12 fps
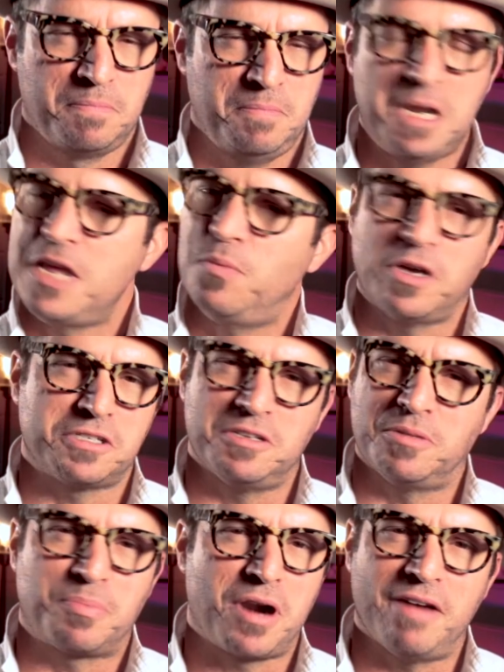but he
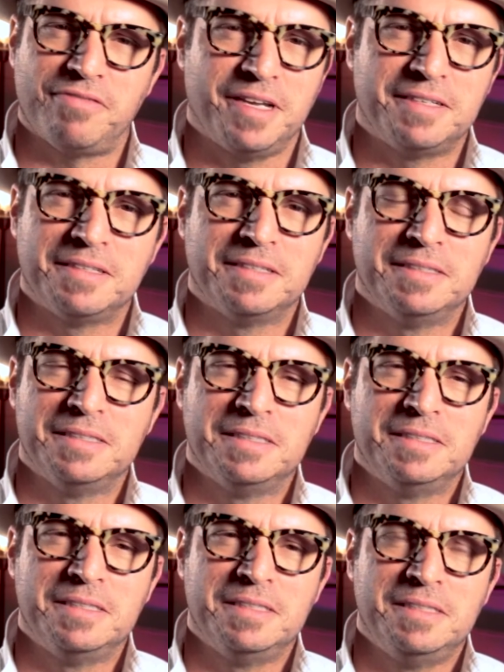wasn't a prophet.
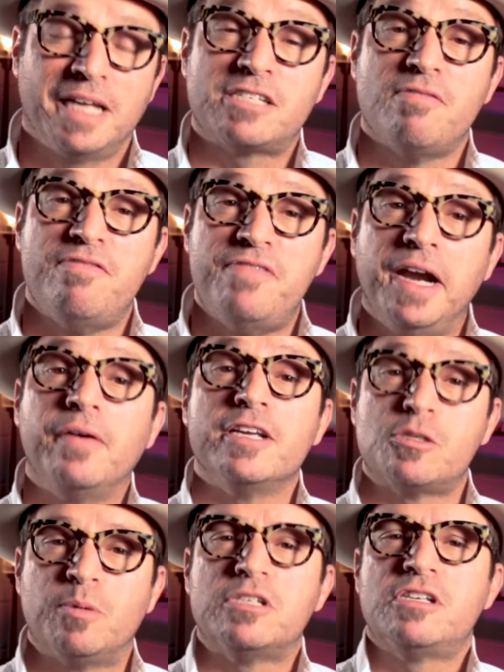That's a very
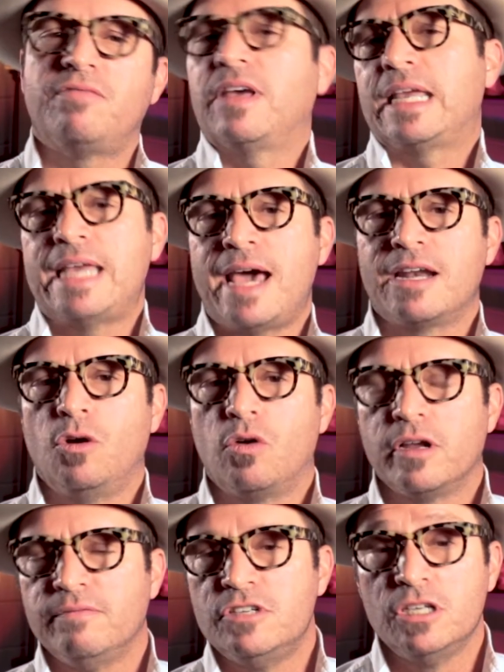specific
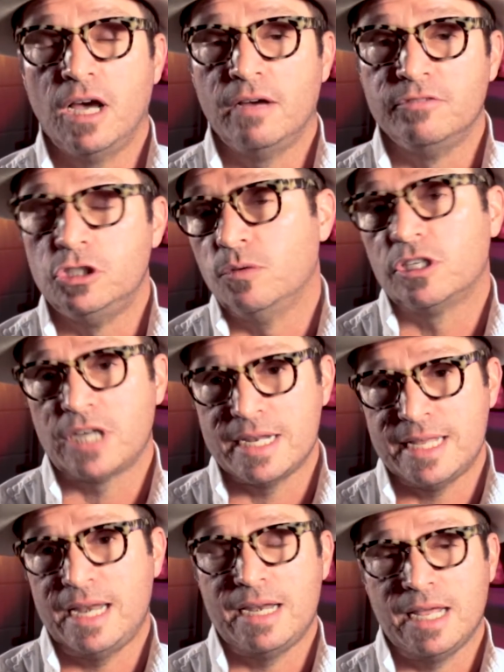category of, of Jewish
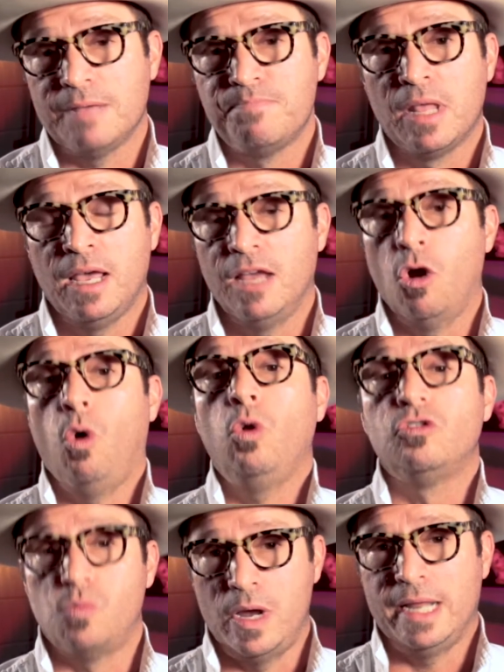identity an
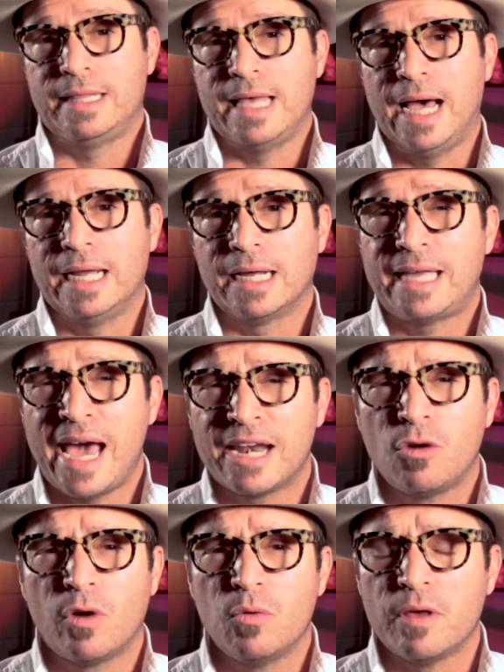old one at that, a
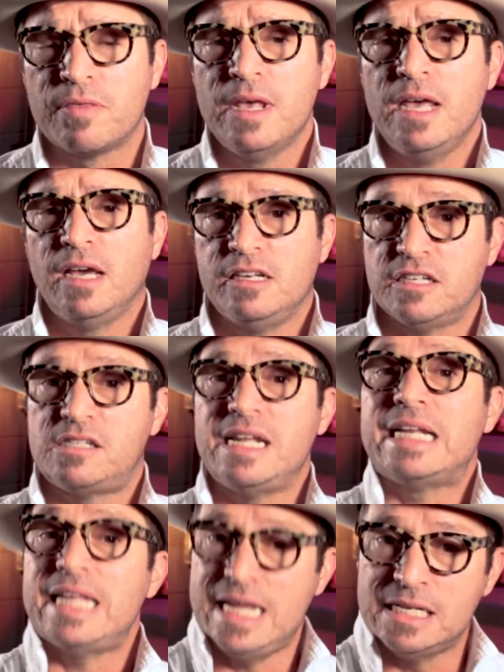category with
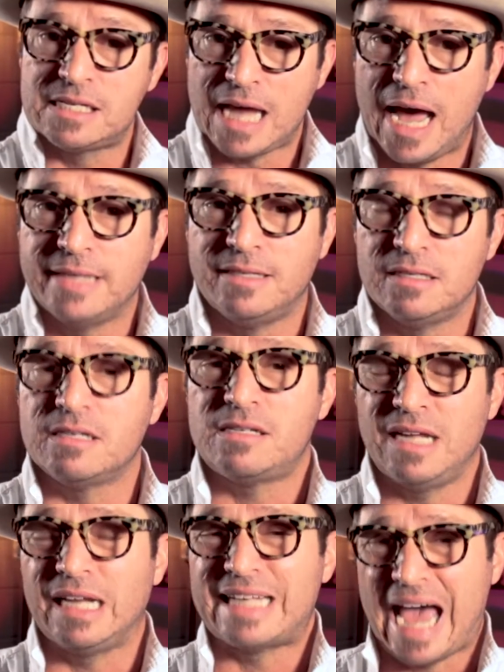distinct insides and
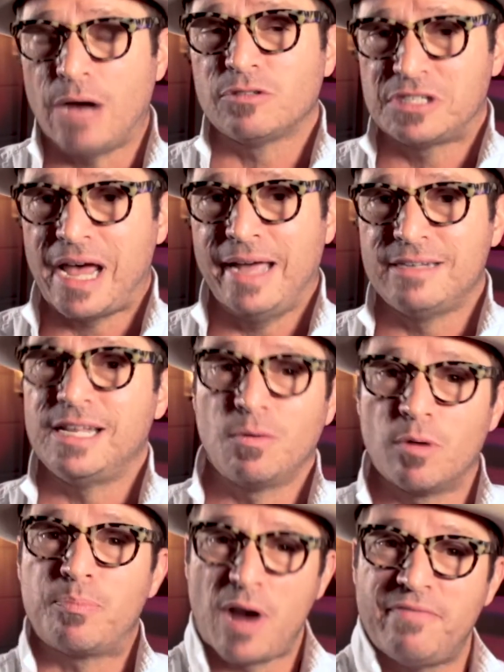distinct outsides. There
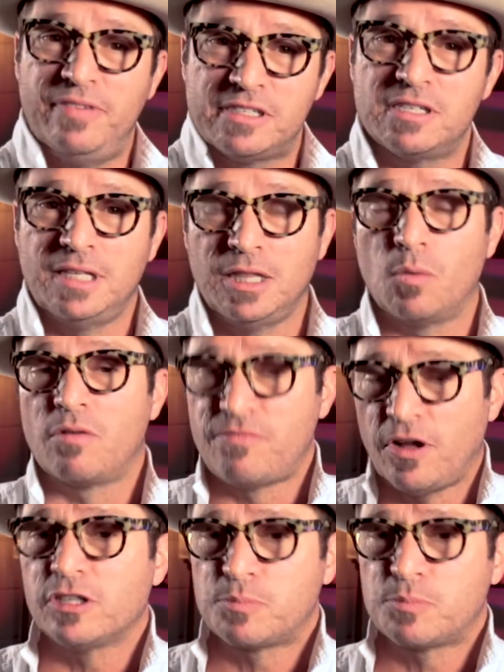were prophets and then there were false